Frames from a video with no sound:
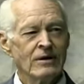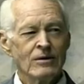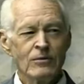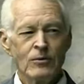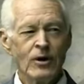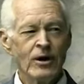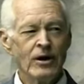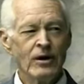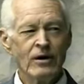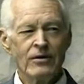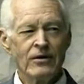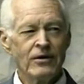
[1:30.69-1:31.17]

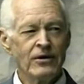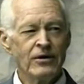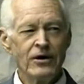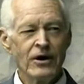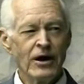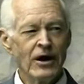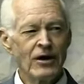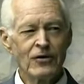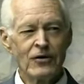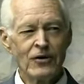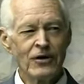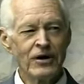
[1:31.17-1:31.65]
Well, you're
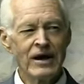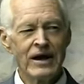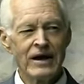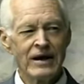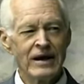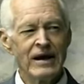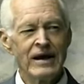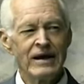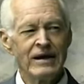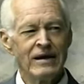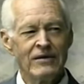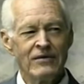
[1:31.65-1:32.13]
not going to get
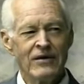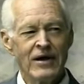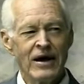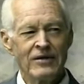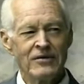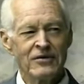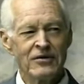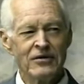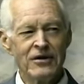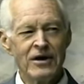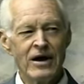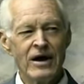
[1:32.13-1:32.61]
any of
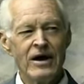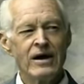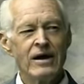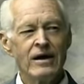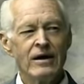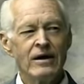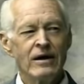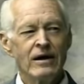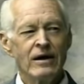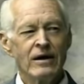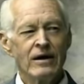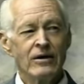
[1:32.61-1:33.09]
that today.
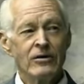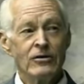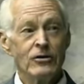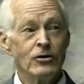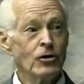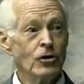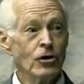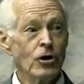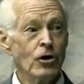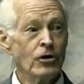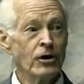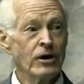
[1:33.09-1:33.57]

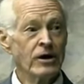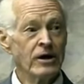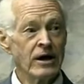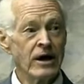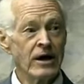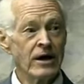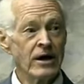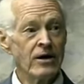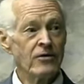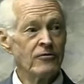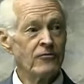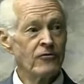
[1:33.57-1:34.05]
You're going to
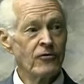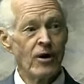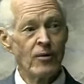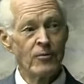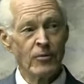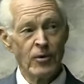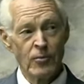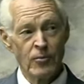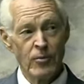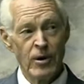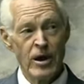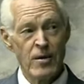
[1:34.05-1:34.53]
get it
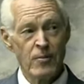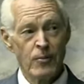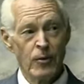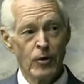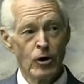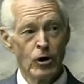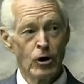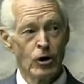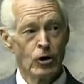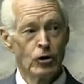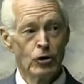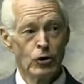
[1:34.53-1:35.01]
from the
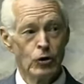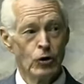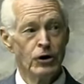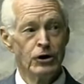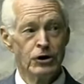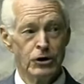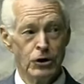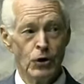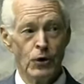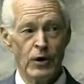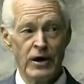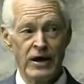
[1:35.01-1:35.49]
people who are
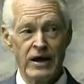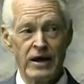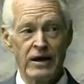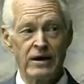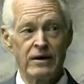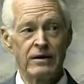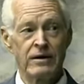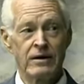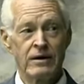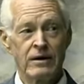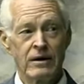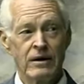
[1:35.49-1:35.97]
doing
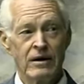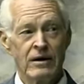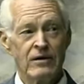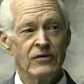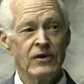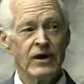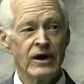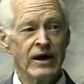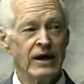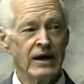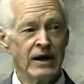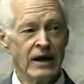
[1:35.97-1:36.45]
it.
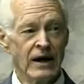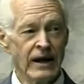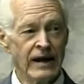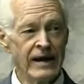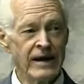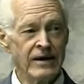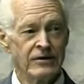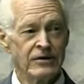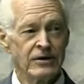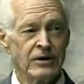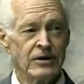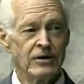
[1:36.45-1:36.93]
The
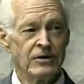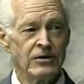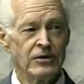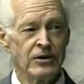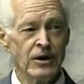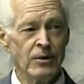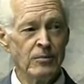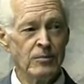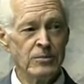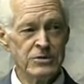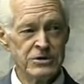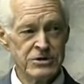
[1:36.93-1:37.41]
elite
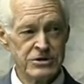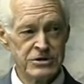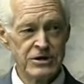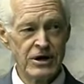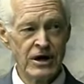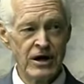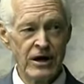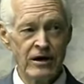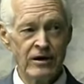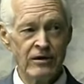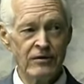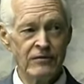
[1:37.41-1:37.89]

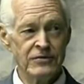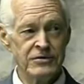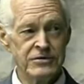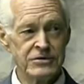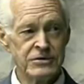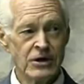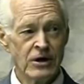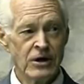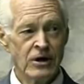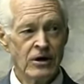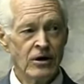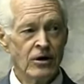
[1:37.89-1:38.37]

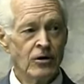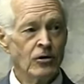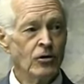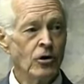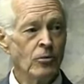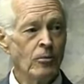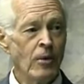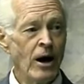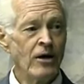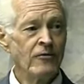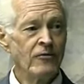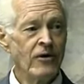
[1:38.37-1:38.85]
themselves,
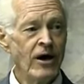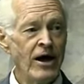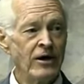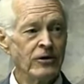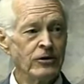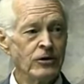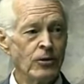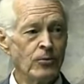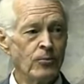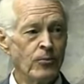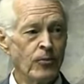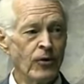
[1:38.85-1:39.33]
whom I've
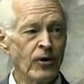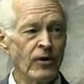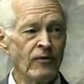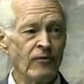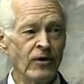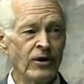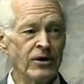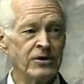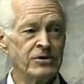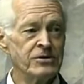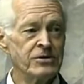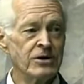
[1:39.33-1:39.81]
had the
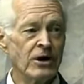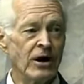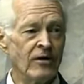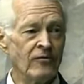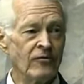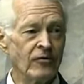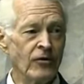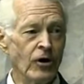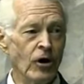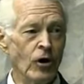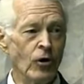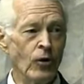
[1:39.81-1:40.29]
privilege
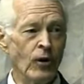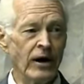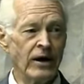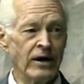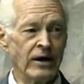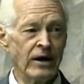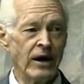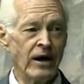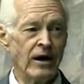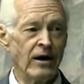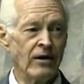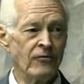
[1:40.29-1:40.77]
of
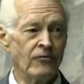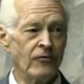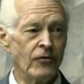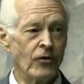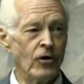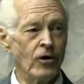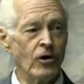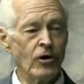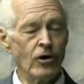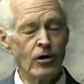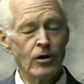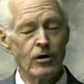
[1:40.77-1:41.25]
knowing now
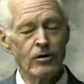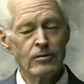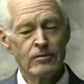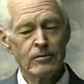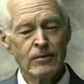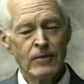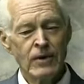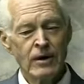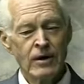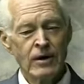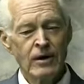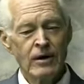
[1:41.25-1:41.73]
for
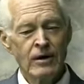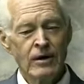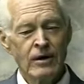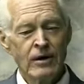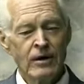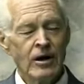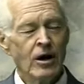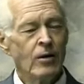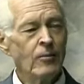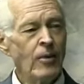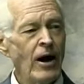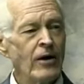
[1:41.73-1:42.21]

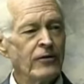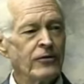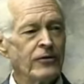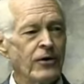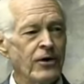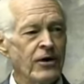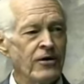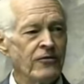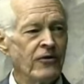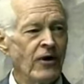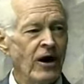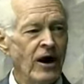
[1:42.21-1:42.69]
about
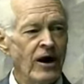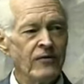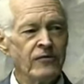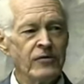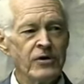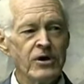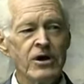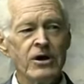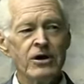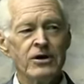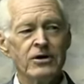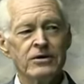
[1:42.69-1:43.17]
35
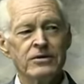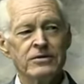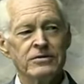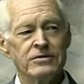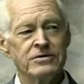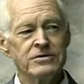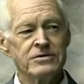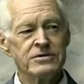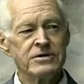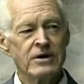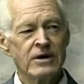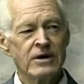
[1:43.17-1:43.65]
years.